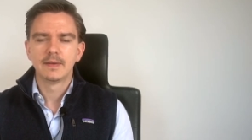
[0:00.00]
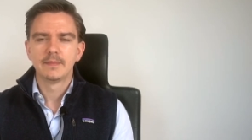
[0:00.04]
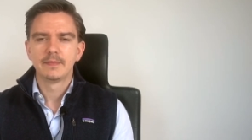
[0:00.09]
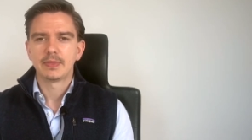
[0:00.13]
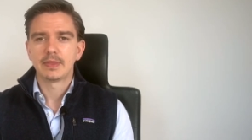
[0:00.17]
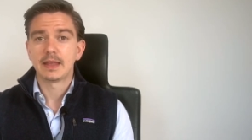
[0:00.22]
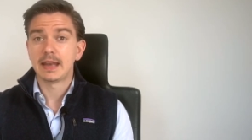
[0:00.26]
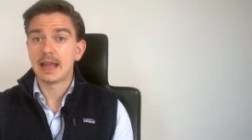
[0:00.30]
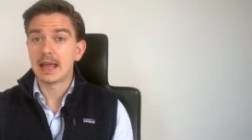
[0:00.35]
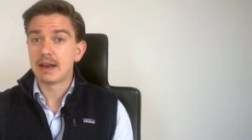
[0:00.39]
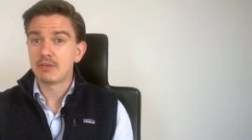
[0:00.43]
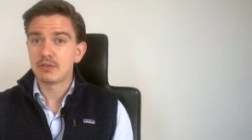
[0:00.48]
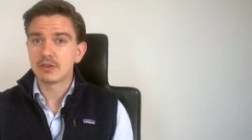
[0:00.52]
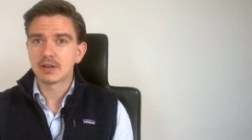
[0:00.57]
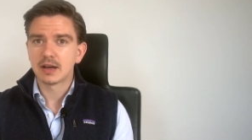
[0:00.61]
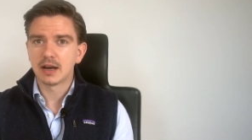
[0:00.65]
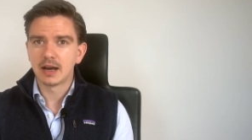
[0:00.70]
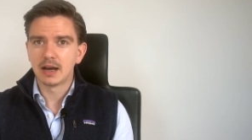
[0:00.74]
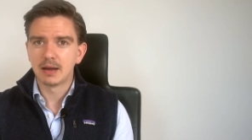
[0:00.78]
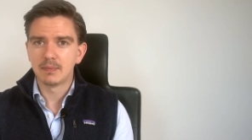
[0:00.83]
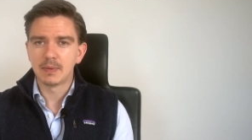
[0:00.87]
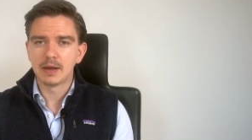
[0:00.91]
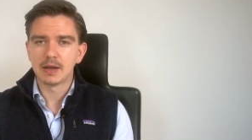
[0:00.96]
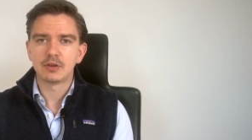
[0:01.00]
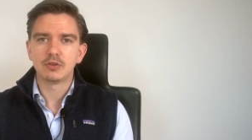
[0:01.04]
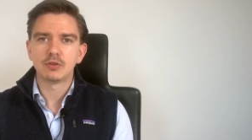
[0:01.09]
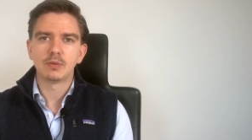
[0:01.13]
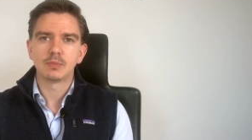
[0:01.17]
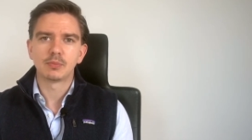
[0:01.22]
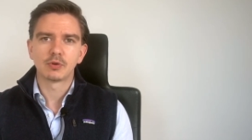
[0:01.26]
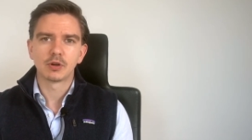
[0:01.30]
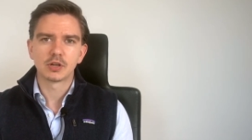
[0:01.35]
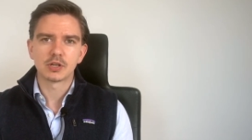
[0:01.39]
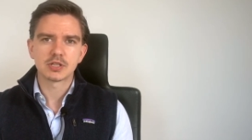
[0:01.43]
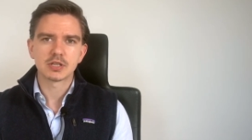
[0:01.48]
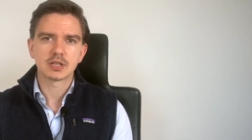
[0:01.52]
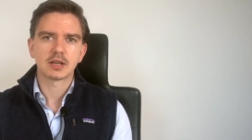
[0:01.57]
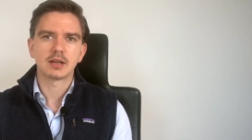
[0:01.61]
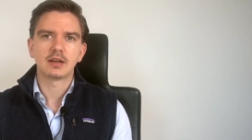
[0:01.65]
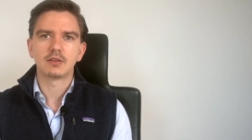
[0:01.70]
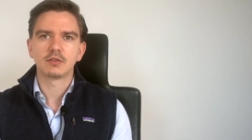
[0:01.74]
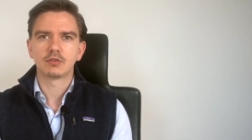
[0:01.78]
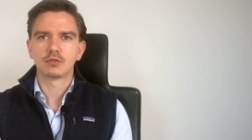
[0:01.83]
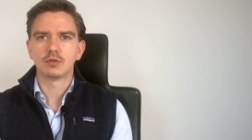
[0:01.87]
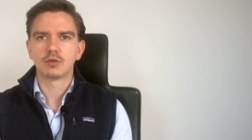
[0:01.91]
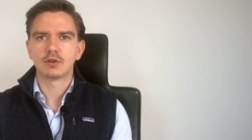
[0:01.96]
and every time I do a project in a
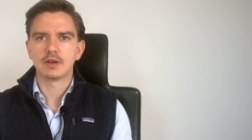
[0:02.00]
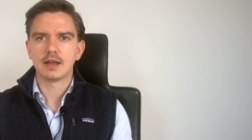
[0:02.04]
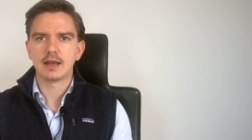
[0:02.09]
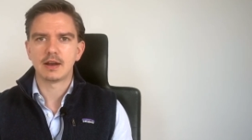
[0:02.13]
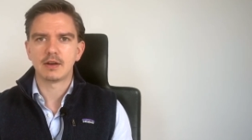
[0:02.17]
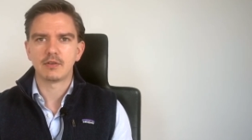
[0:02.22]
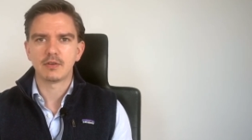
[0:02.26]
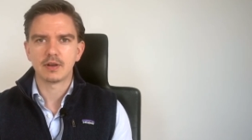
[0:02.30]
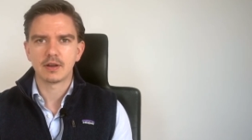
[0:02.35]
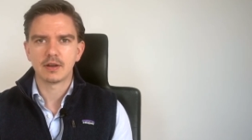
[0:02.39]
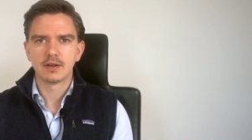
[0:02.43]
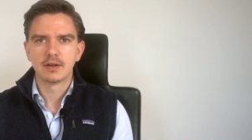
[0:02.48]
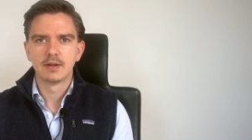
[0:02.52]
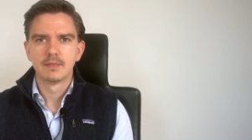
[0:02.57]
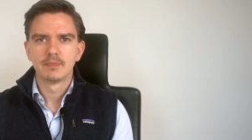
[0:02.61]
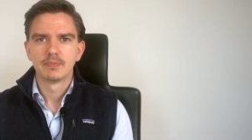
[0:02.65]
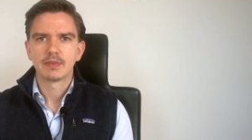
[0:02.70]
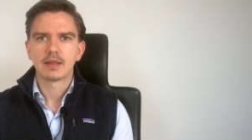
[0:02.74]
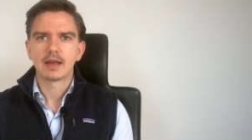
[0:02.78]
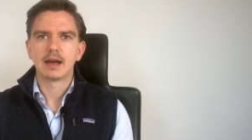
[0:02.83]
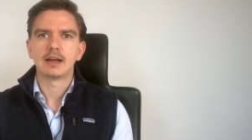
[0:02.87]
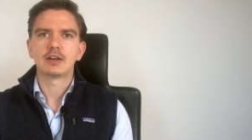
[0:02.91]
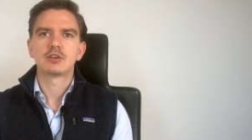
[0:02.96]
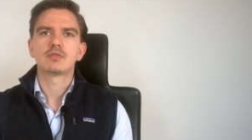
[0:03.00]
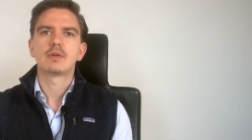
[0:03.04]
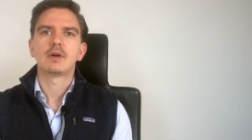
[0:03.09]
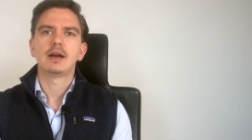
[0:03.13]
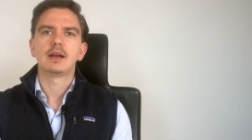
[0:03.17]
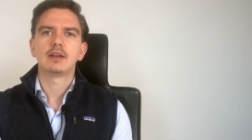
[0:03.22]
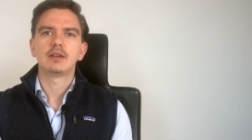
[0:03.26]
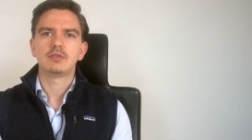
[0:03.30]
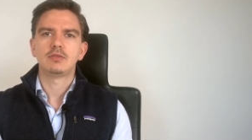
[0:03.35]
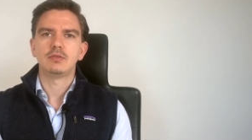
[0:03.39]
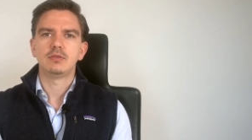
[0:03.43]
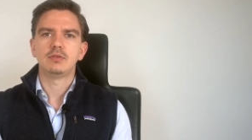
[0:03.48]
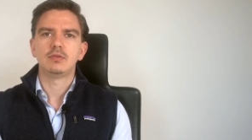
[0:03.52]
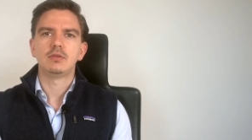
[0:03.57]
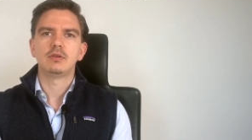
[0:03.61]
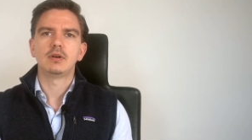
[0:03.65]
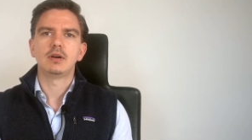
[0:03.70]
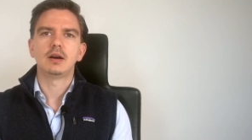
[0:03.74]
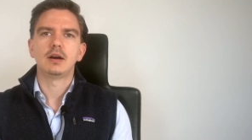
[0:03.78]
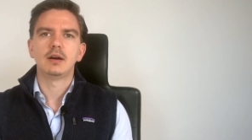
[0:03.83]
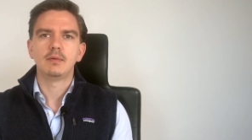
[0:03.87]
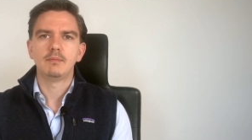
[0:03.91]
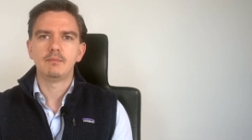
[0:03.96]
certain area, I try
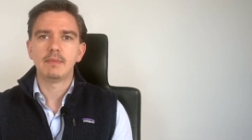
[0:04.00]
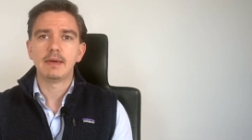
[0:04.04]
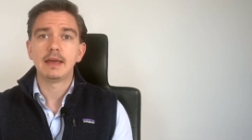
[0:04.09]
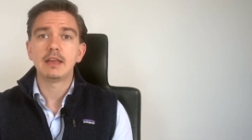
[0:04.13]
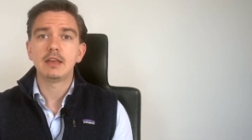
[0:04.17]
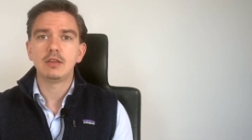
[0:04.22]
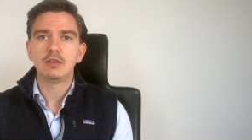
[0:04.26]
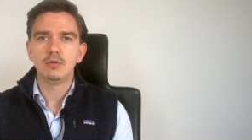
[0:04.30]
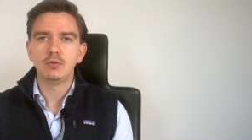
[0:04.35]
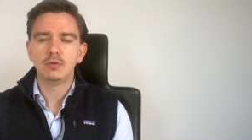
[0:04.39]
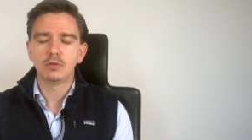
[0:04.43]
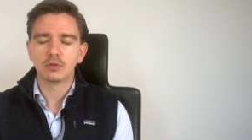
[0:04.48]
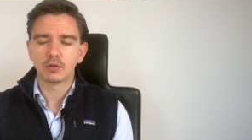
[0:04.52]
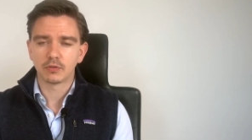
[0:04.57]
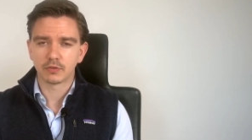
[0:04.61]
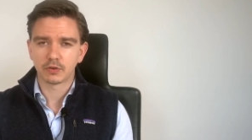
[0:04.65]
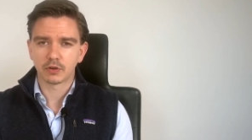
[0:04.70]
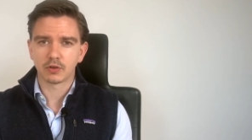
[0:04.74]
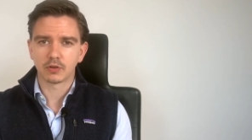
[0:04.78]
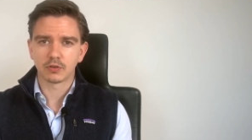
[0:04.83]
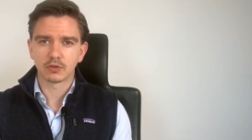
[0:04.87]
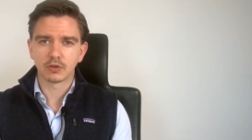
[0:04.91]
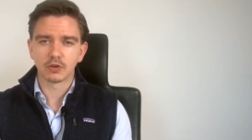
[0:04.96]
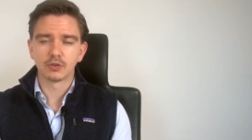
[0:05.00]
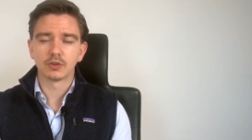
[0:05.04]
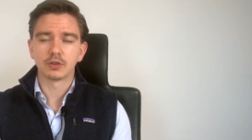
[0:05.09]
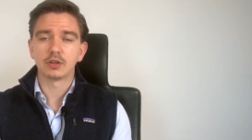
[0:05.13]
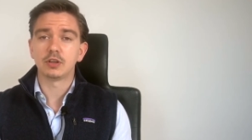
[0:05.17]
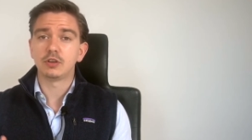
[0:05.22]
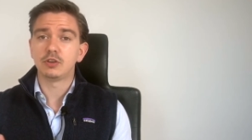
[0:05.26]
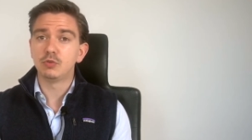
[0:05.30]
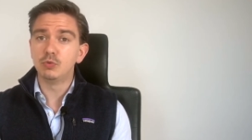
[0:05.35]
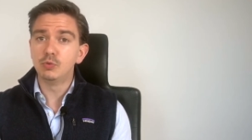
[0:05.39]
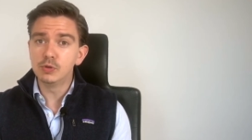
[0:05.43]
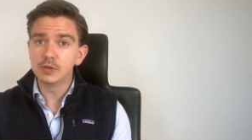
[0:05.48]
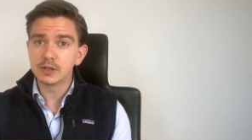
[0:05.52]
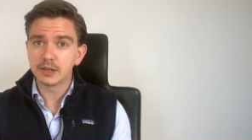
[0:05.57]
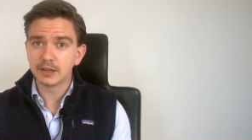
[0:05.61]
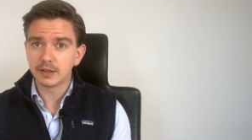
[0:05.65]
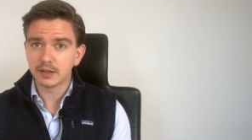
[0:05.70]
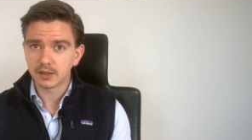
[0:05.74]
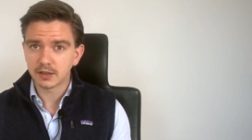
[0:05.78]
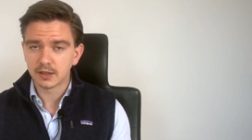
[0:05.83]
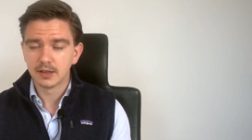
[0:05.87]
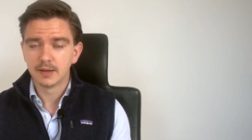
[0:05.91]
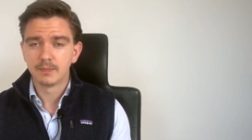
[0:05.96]
to make use of the consulting toolkit
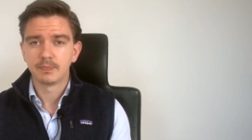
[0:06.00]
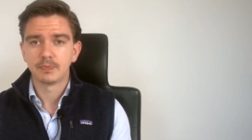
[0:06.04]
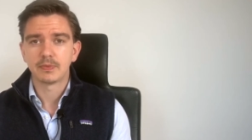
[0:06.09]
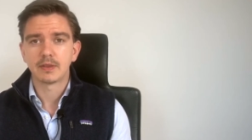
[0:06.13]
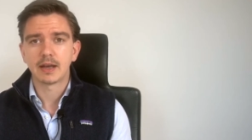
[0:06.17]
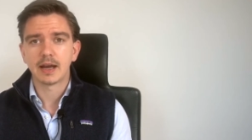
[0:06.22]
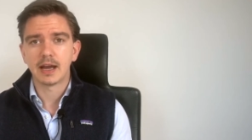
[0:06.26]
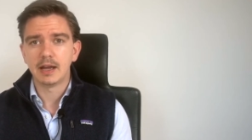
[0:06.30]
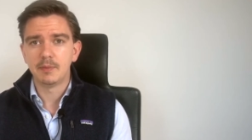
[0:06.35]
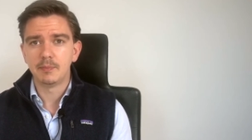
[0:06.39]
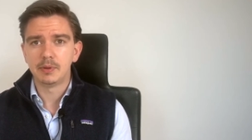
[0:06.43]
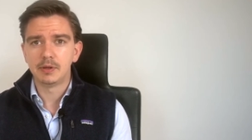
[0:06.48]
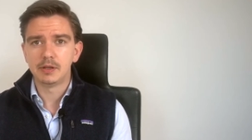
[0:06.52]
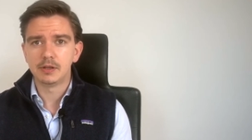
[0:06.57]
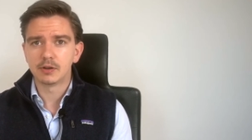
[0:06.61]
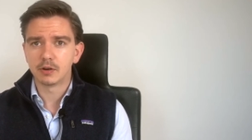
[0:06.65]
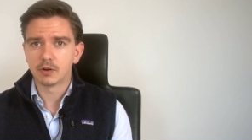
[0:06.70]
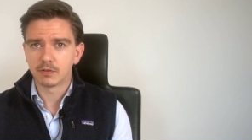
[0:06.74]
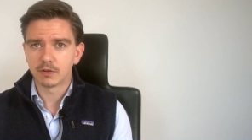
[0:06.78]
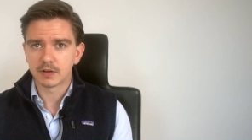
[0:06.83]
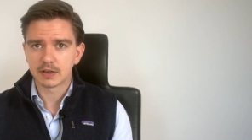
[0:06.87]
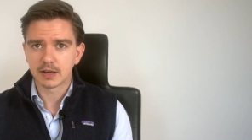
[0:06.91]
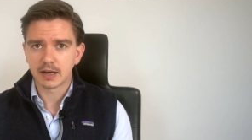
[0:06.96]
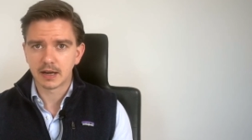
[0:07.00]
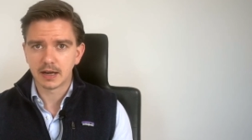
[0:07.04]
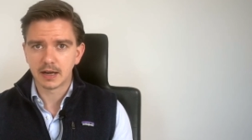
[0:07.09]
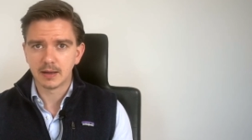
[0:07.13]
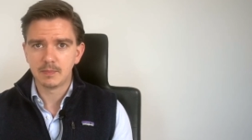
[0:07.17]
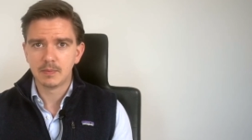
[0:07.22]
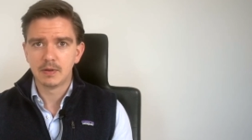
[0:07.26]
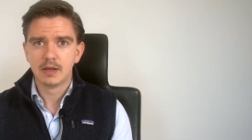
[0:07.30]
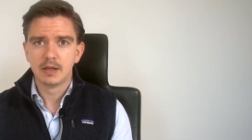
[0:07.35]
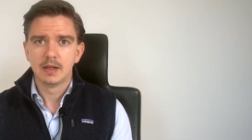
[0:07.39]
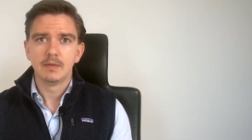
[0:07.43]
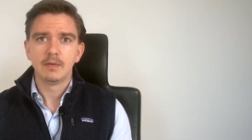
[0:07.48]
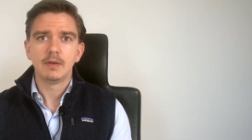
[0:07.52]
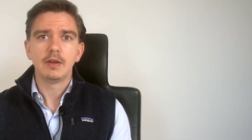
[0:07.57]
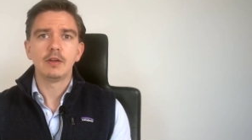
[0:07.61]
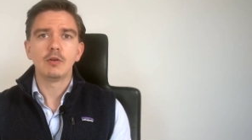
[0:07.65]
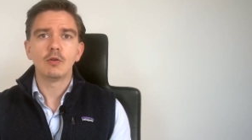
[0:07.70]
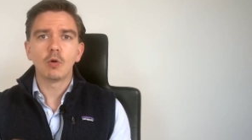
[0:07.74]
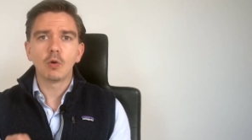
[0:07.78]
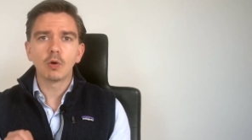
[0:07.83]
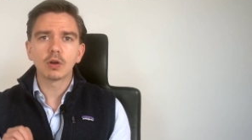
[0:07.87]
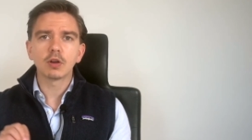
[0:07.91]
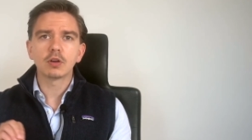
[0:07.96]
that I built over time in
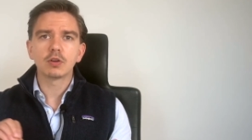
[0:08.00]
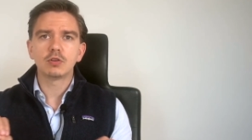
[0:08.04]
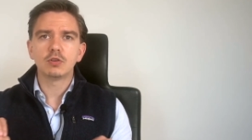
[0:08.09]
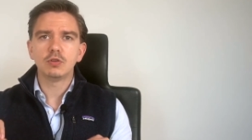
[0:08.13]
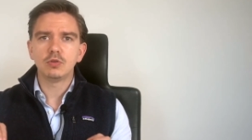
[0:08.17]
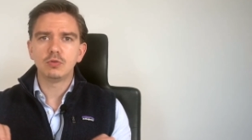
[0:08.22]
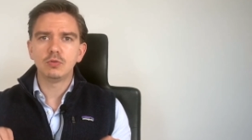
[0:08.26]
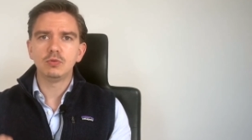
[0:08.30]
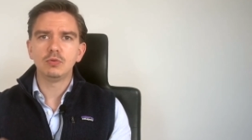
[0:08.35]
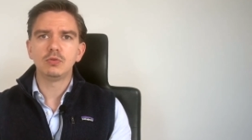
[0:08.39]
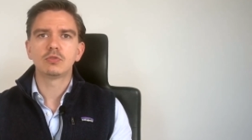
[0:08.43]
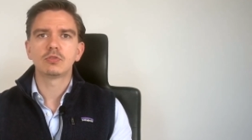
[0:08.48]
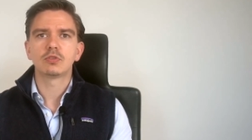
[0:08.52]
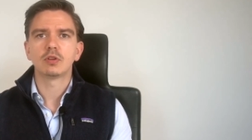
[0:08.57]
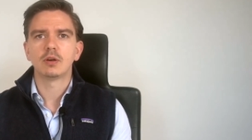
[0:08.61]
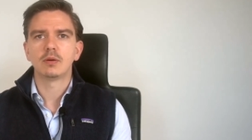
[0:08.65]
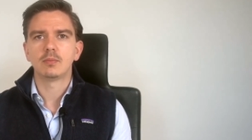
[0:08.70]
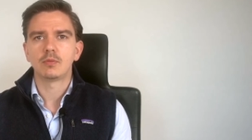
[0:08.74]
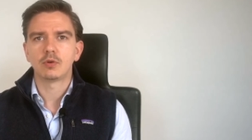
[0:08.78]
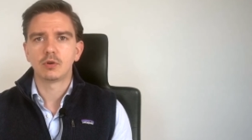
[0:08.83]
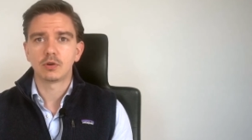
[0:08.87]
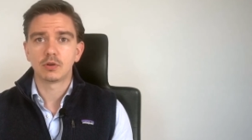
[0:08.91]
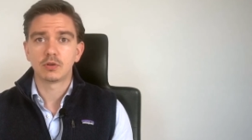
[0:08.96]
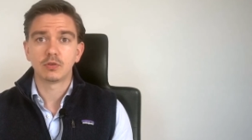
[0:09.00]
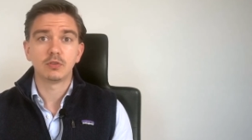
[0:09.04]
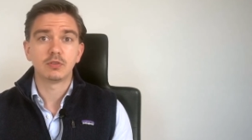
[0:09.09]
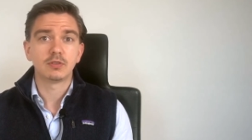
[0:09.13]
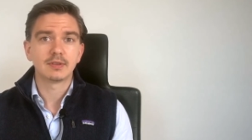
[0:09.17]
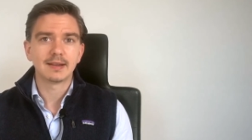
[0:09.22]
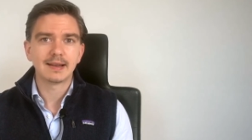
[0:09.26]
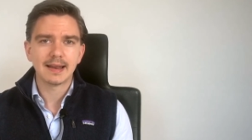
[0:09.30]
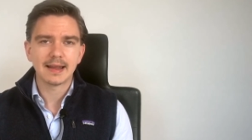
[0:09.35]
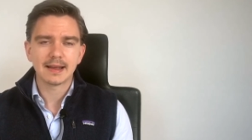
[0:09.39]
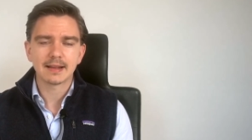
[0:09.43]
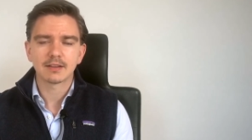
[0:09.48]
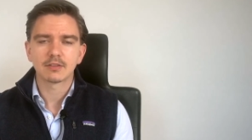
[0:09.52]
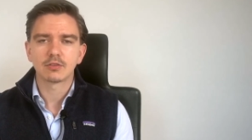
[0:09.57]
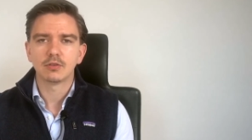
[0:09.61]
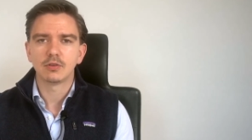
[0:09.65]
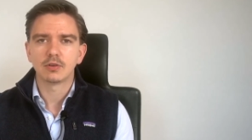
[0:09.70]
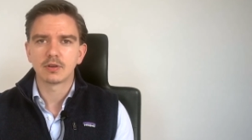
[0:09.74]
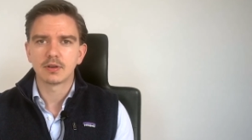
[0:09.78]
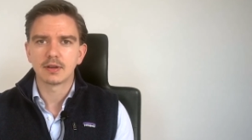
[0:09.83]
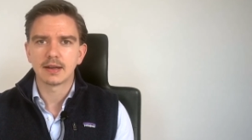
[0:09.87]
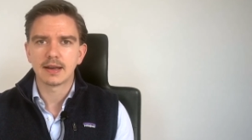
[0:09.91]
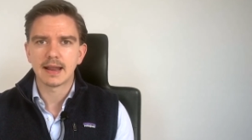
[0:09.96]
order to do some or to select
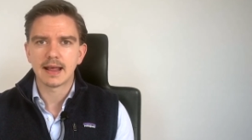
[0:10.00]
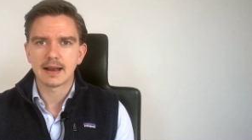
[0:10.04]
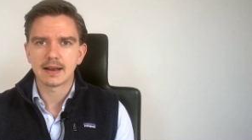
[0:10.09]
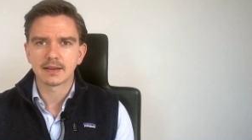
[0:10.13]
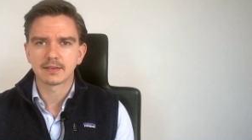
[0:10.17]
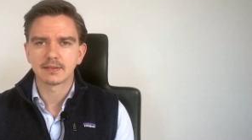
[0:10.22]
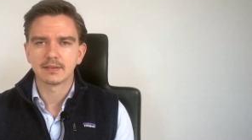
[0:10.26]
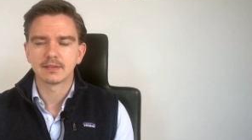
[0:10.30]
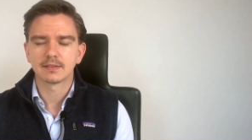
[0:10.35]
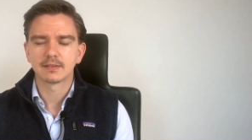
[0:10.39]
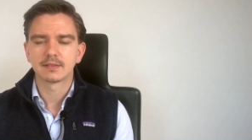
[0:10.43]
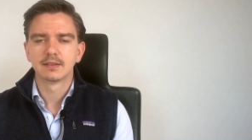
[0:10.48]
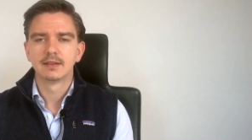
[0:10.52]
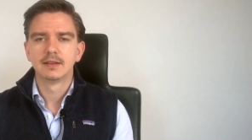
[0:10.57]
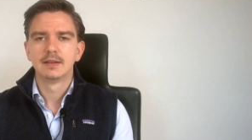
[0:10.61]
certain analysis